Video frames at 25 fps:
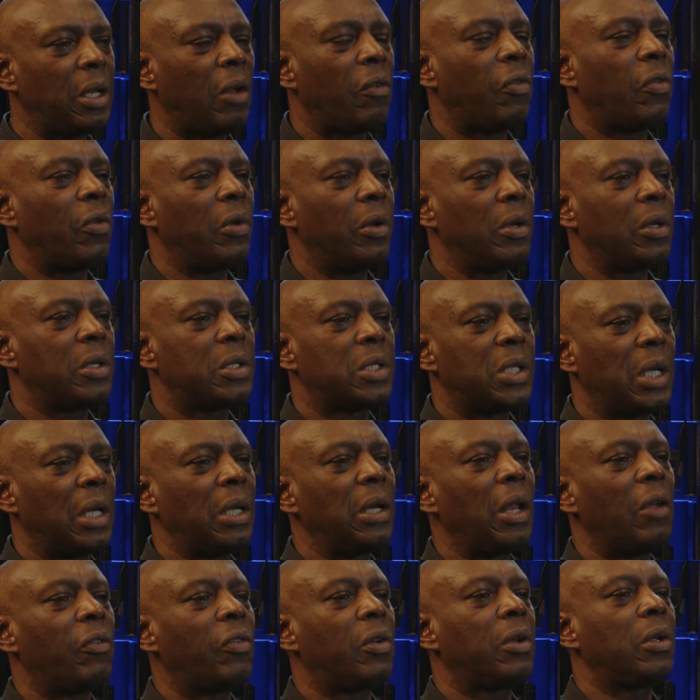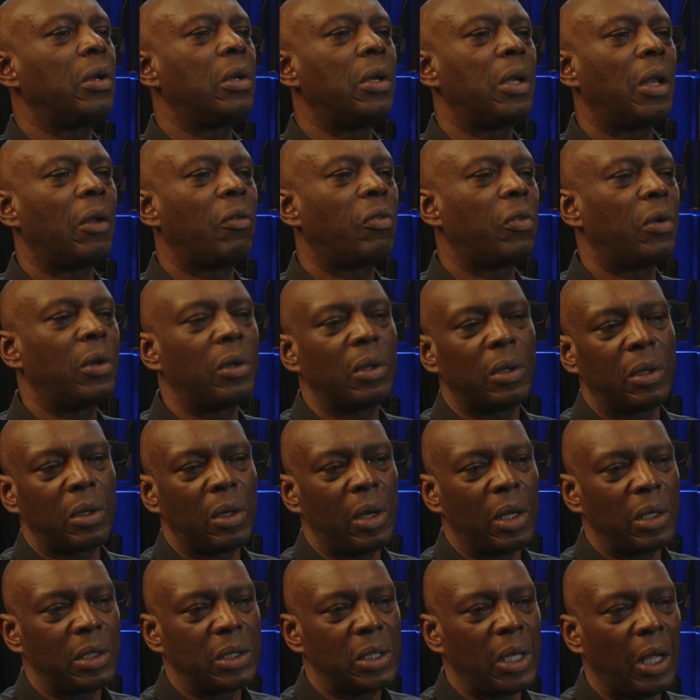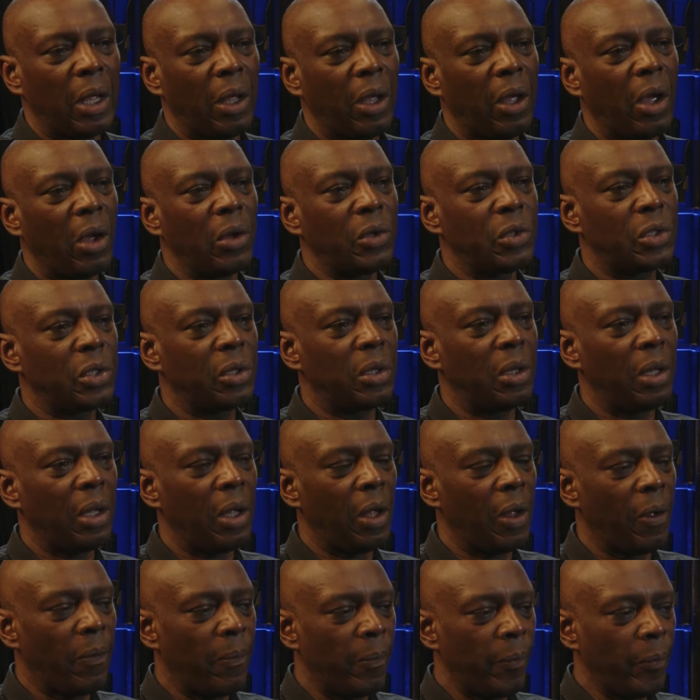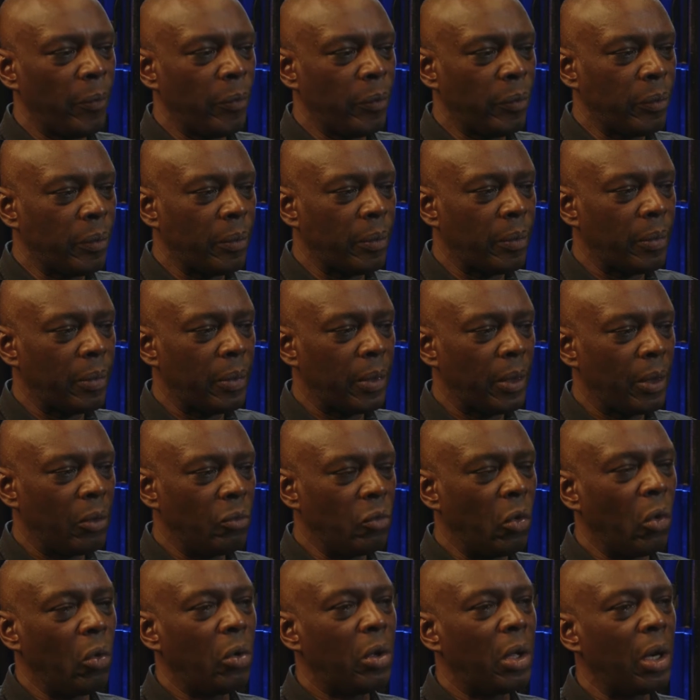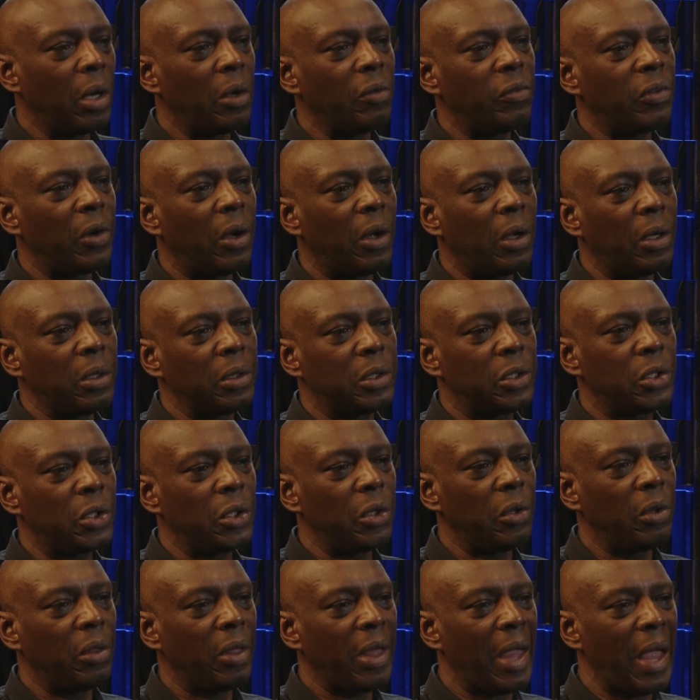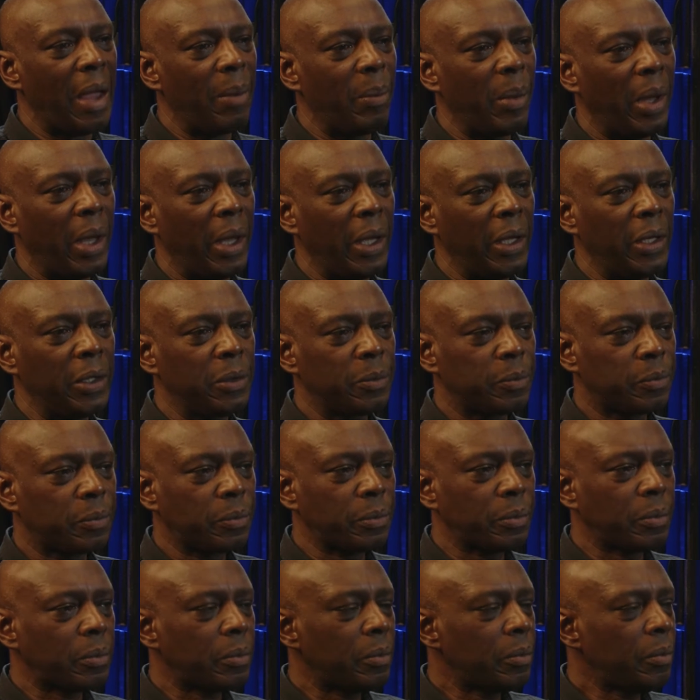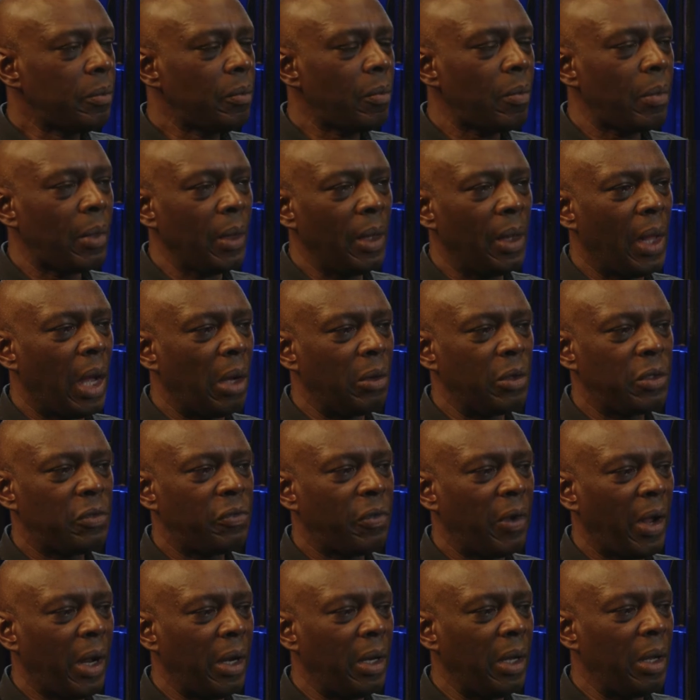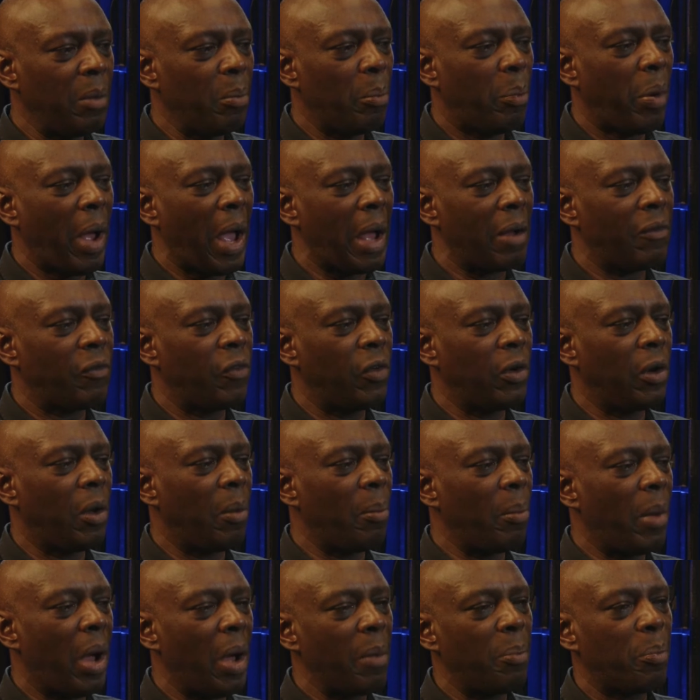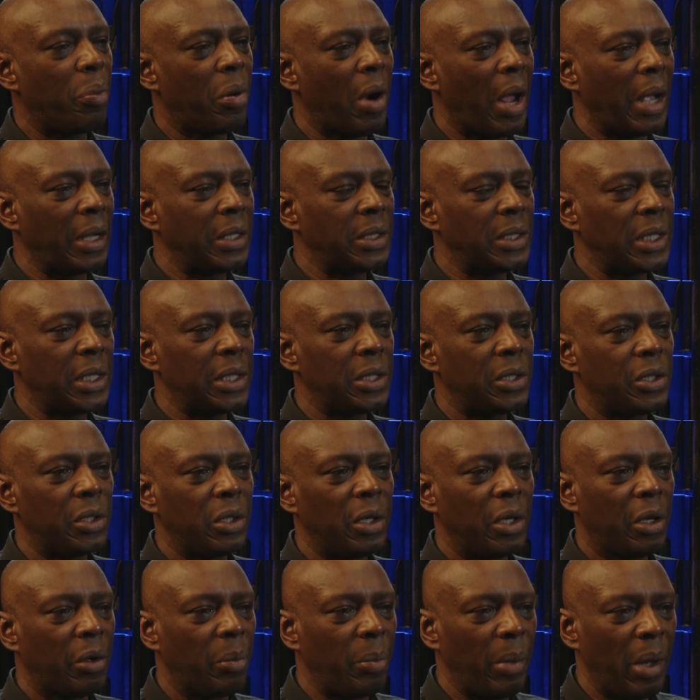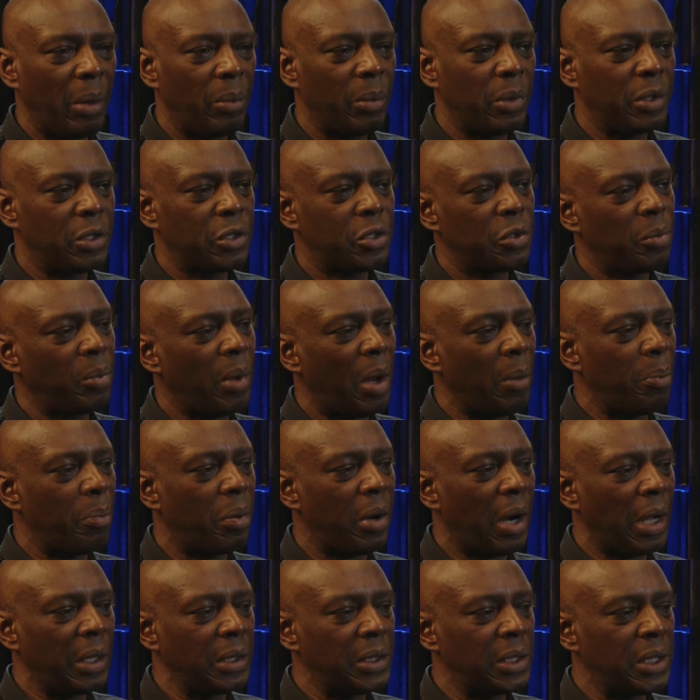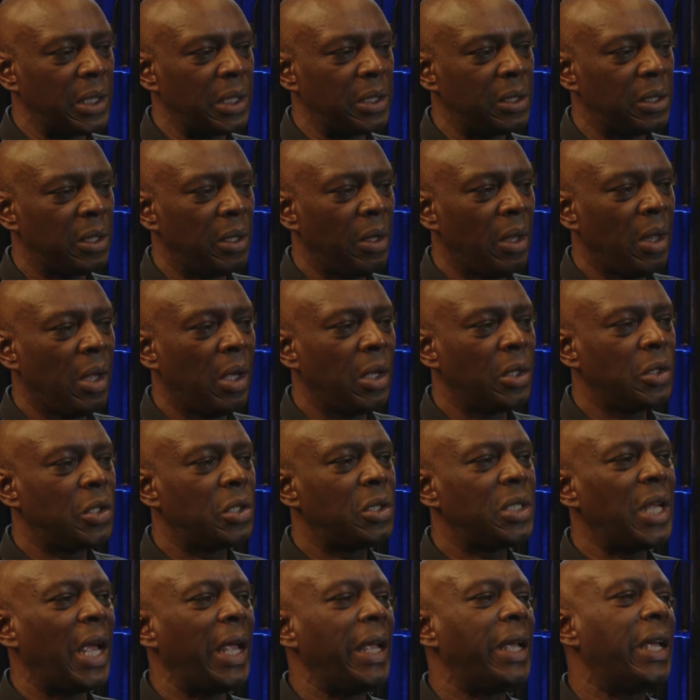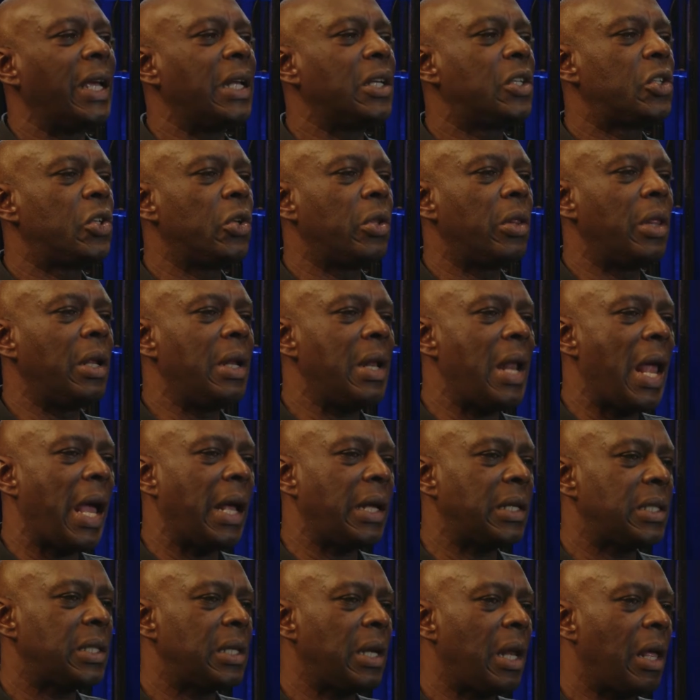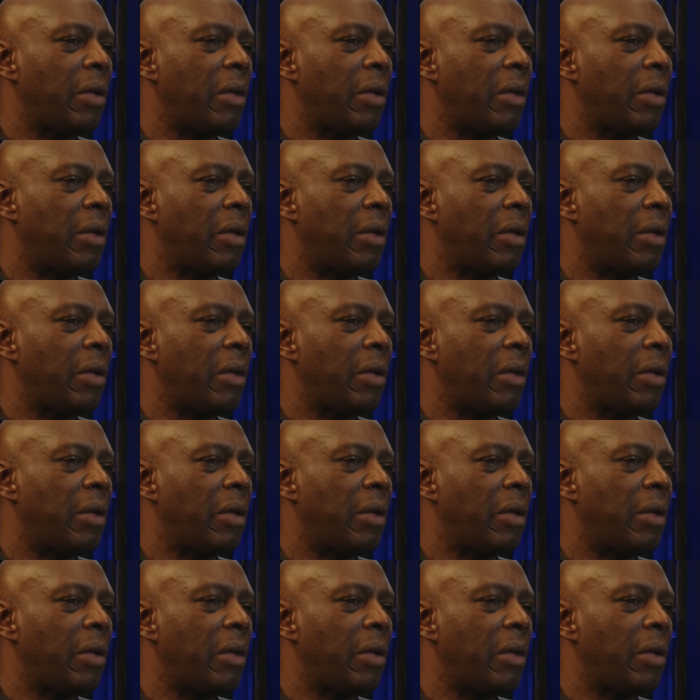a difference, significant difference. Like I say, going to the Royal College of Art to do the MA, that was very impactful on my practice and a commitment to my practice to take it to the next